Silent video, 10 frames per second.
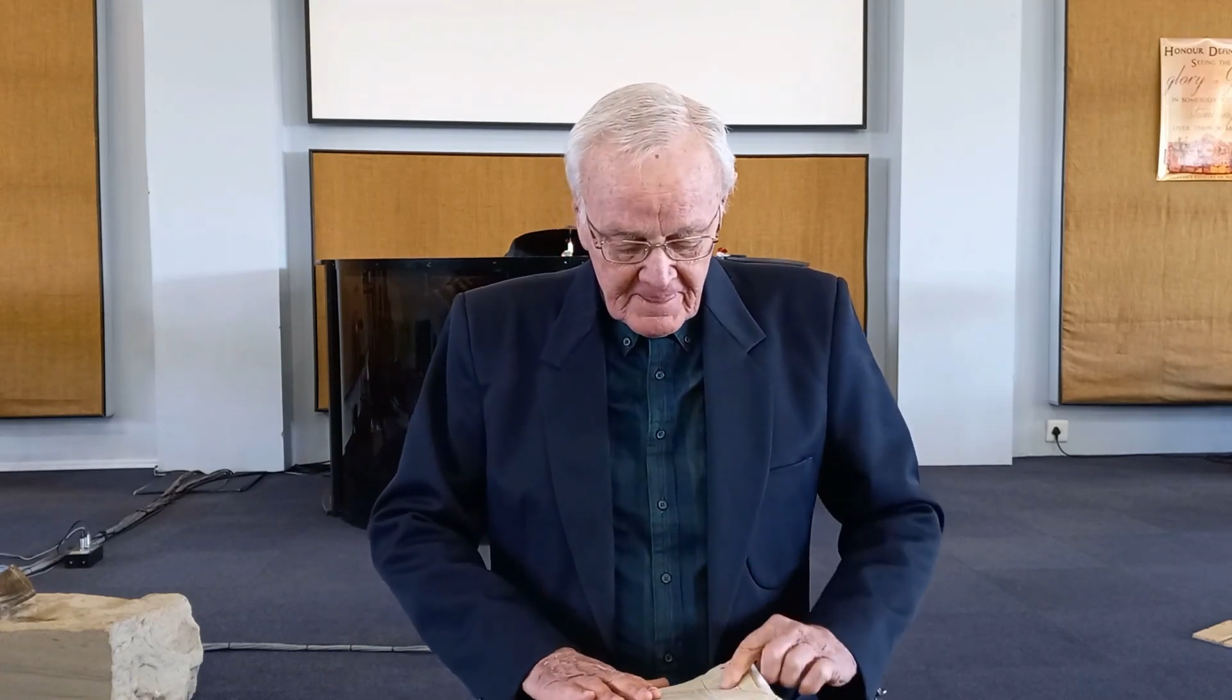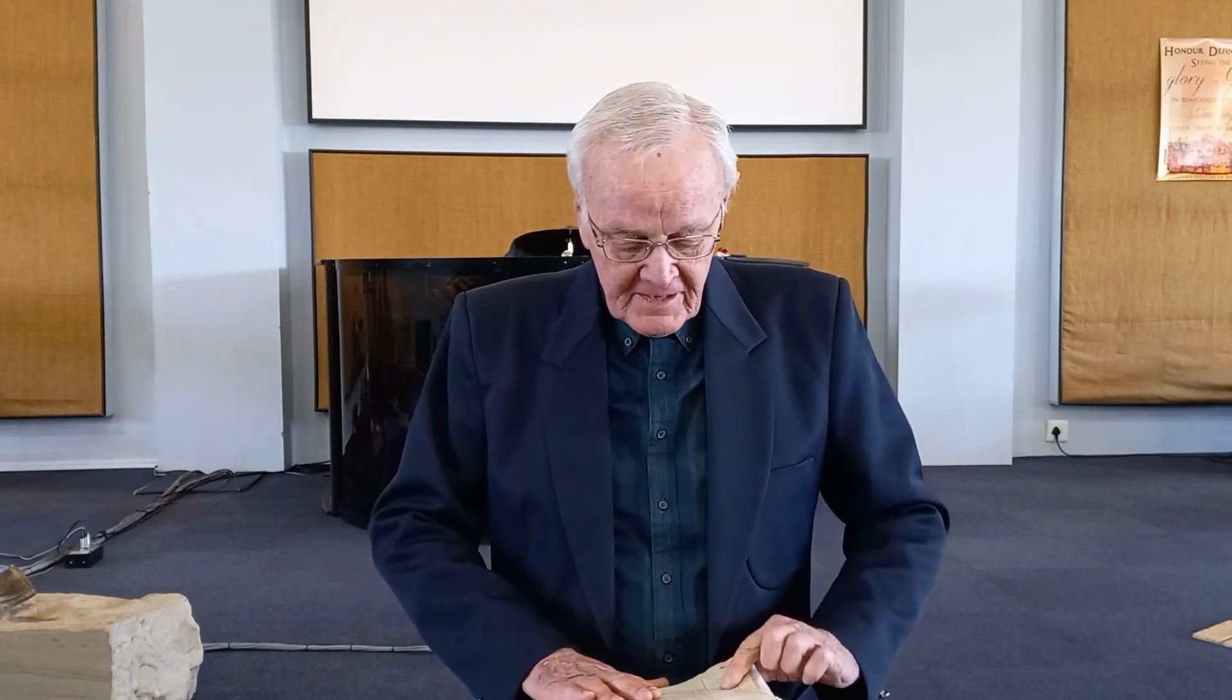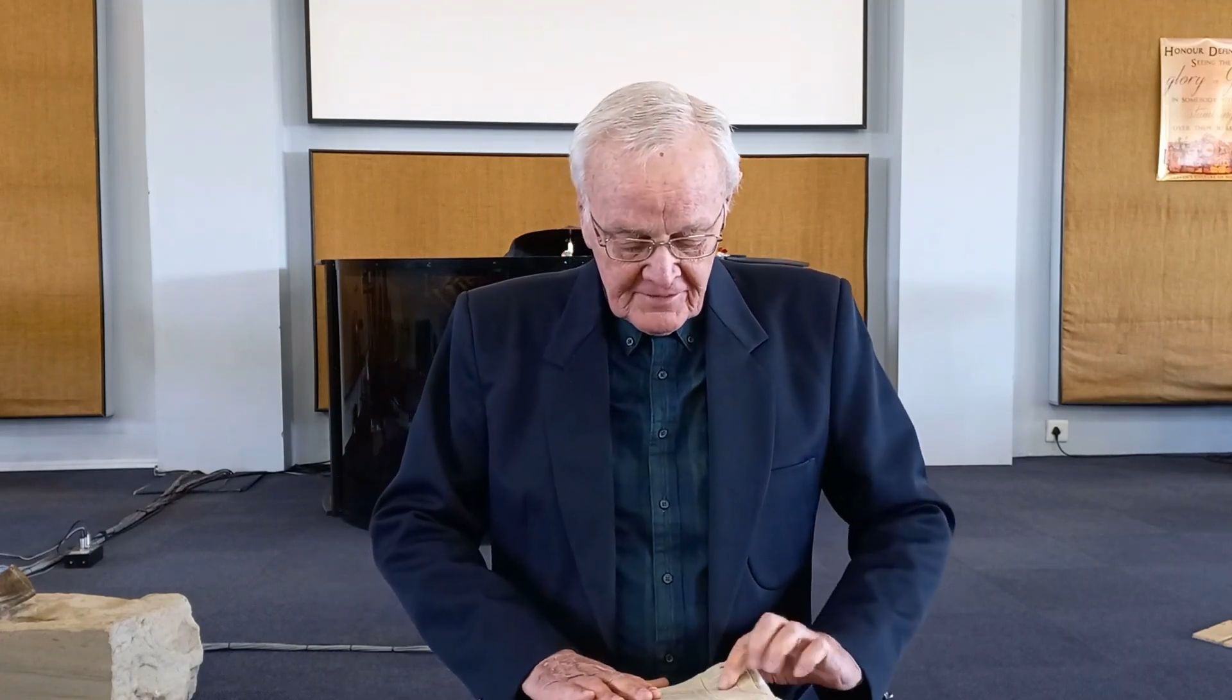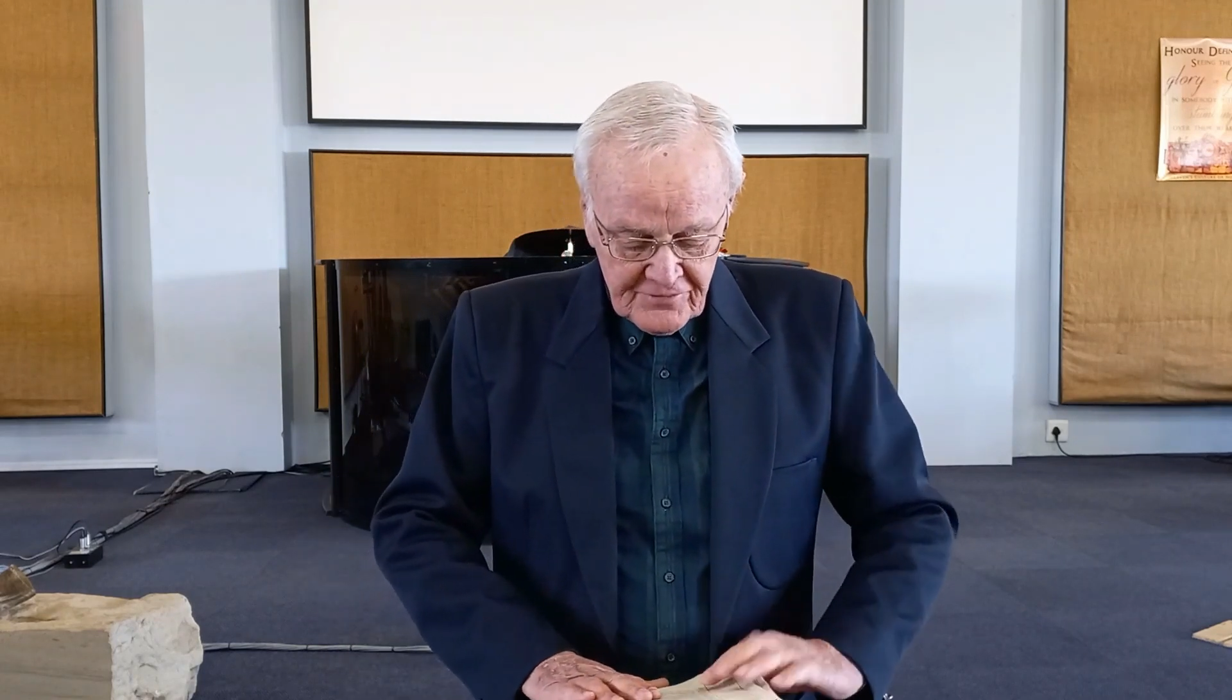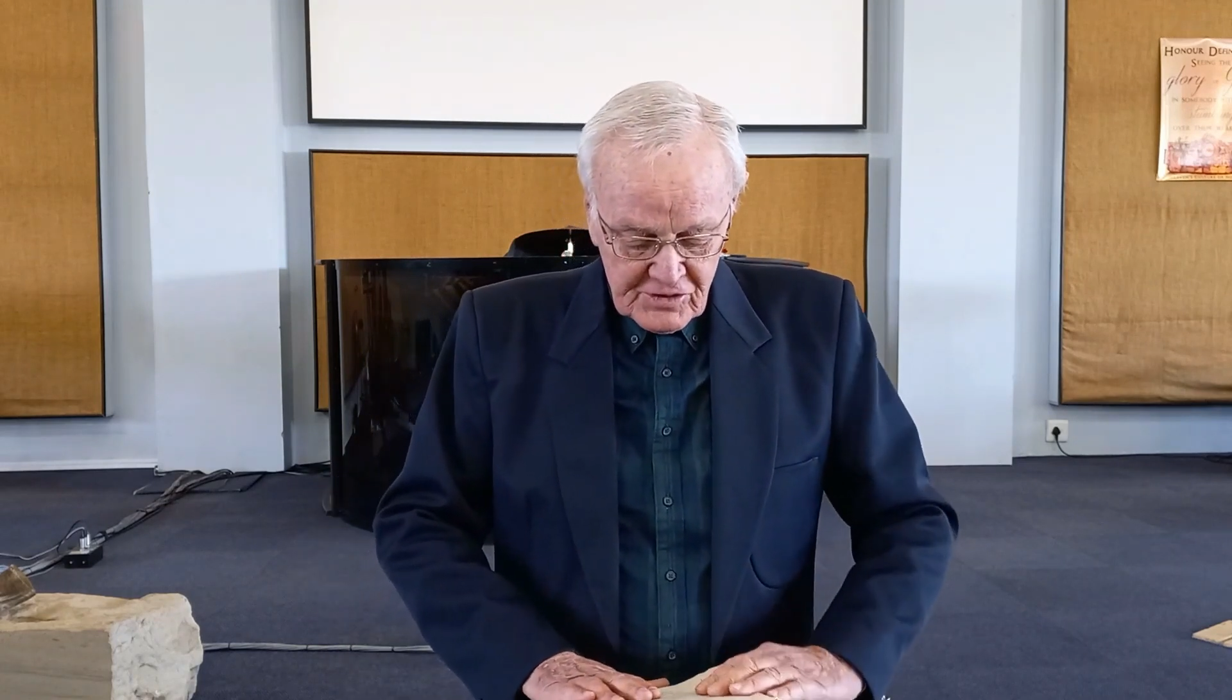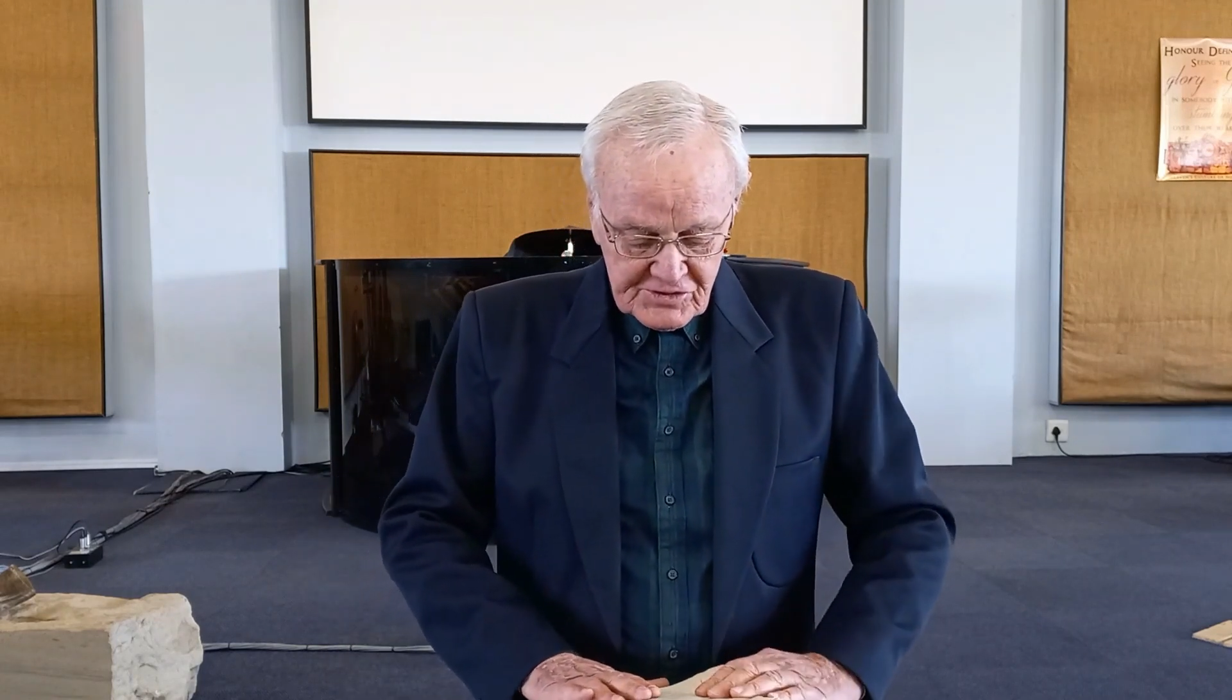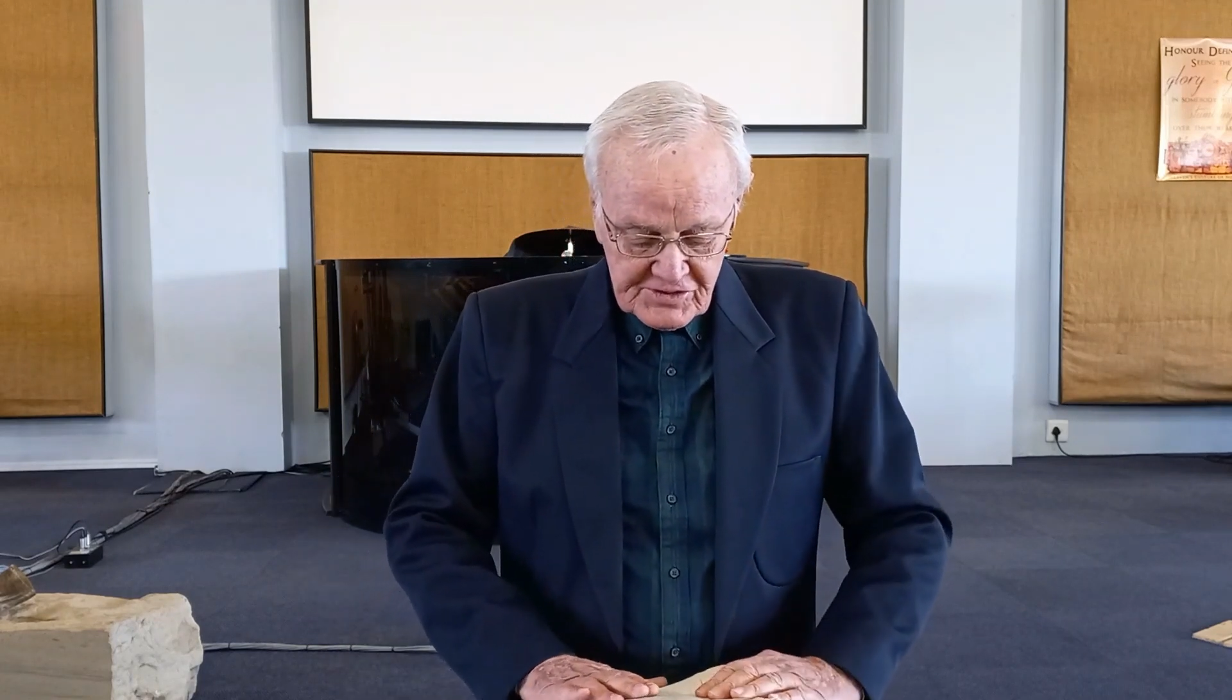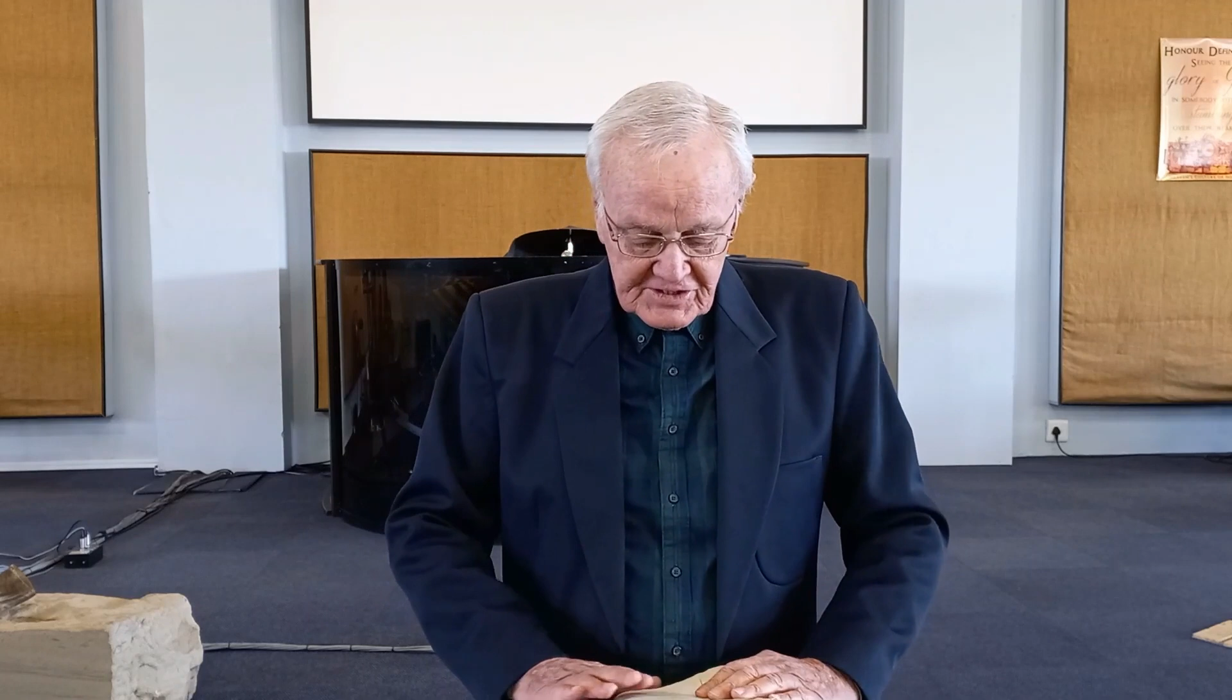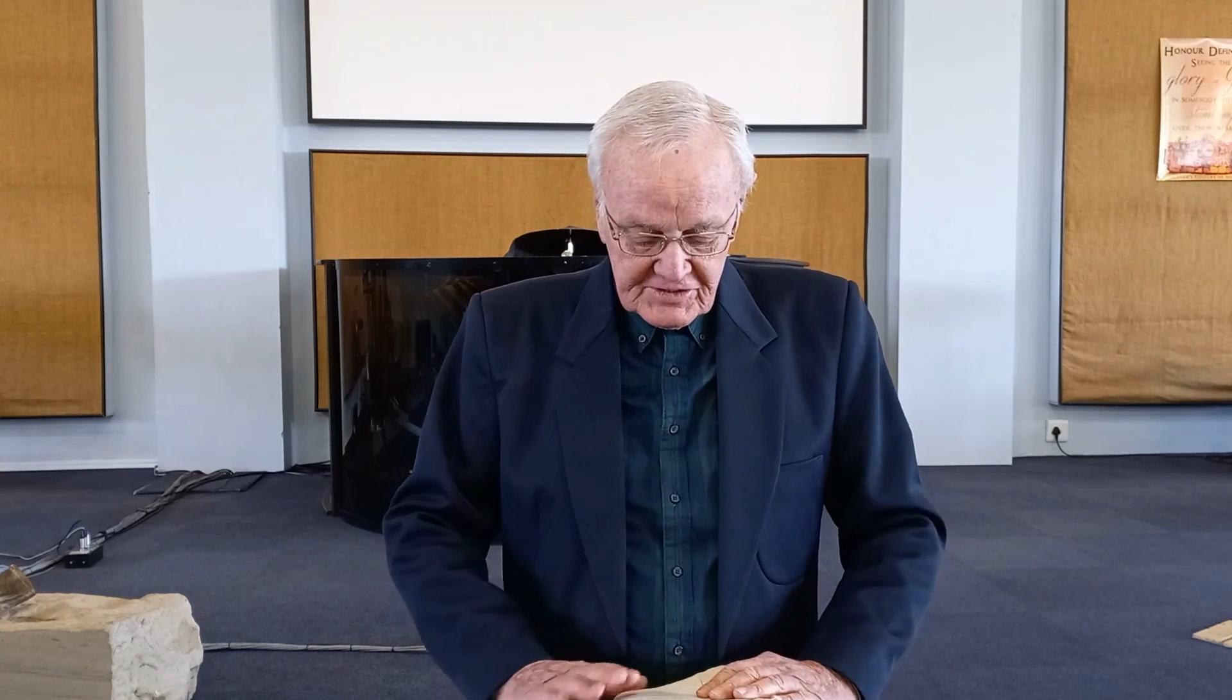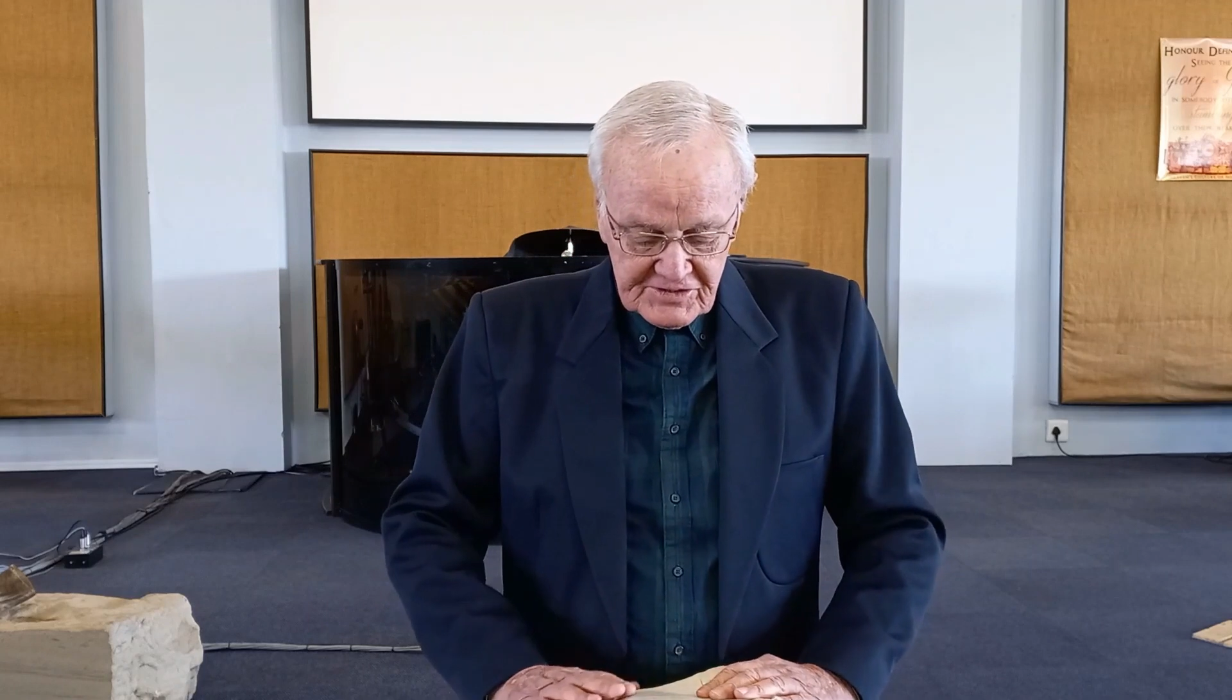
In verse 6